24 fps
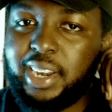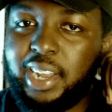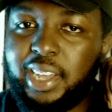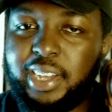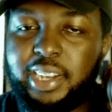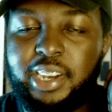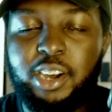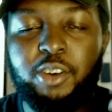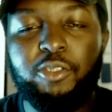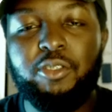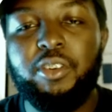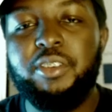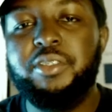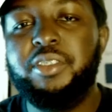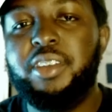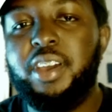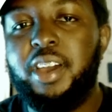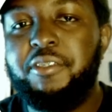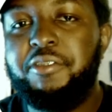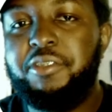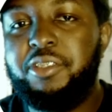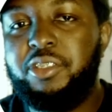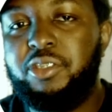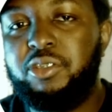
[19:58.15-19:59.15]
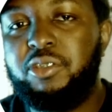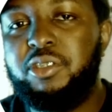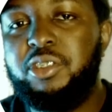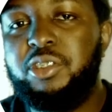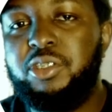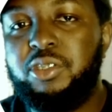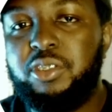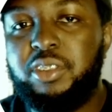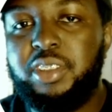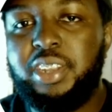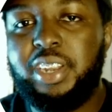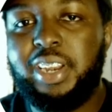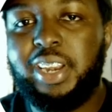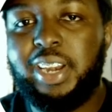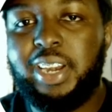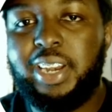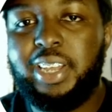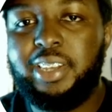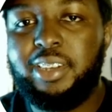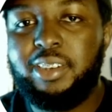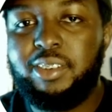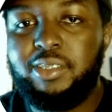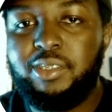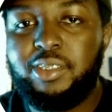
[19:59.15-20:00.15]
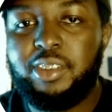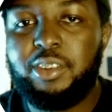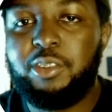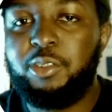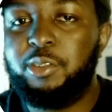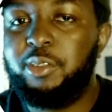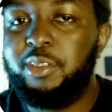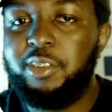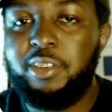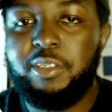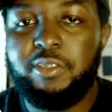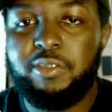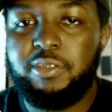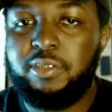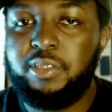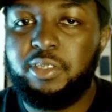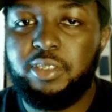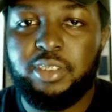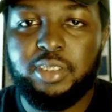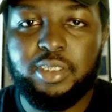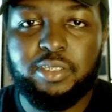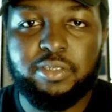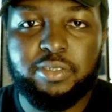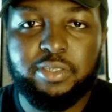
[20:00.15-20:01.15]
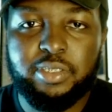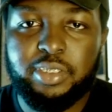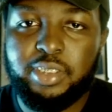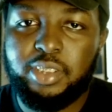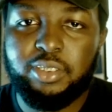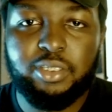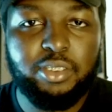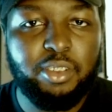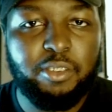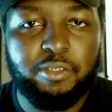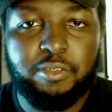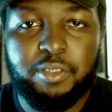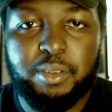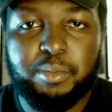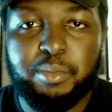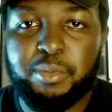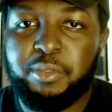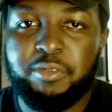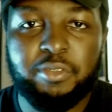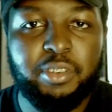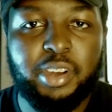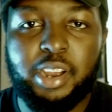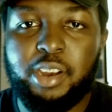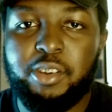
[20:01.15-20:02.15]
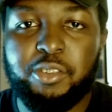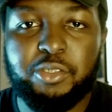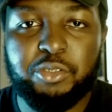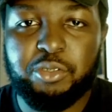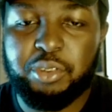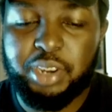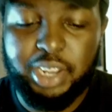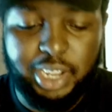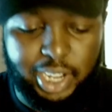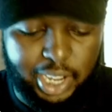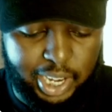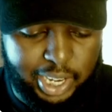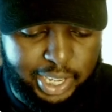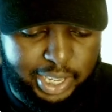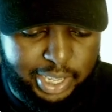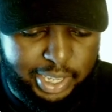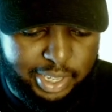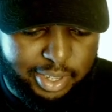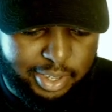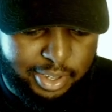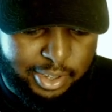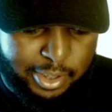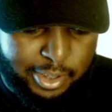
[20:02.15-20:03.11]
Like, I'd rather have a screenshot than a link, because I don't know if there's a flipping virus when I click it.